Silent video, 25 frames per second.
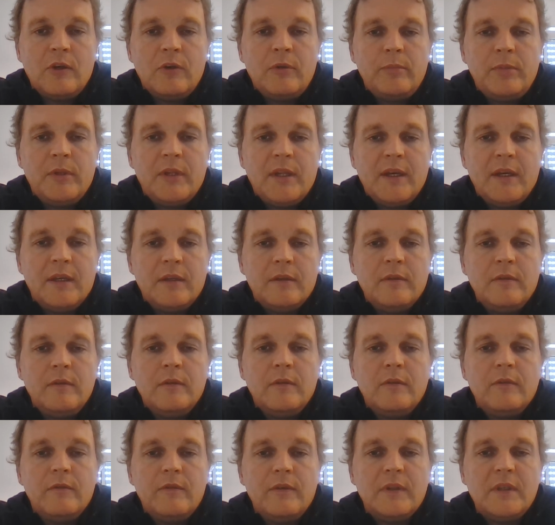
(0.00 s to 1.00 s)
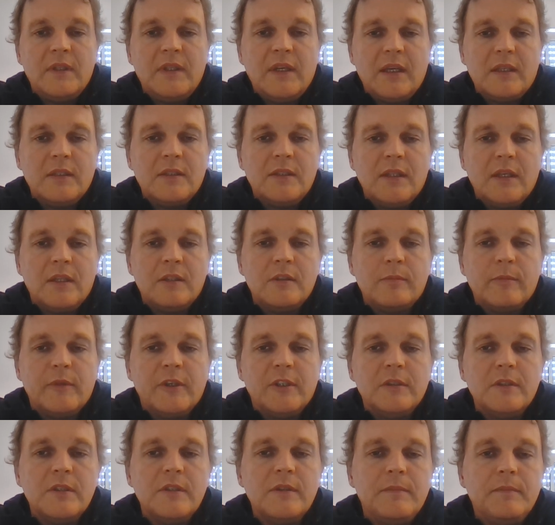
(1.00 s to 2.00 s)
our plan for the next 6
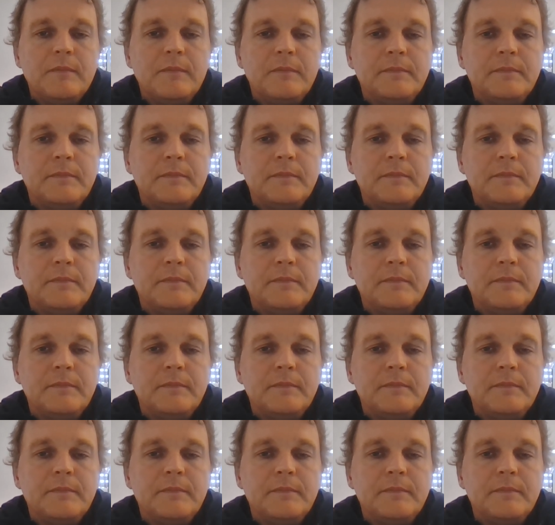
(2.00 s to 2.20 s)
months.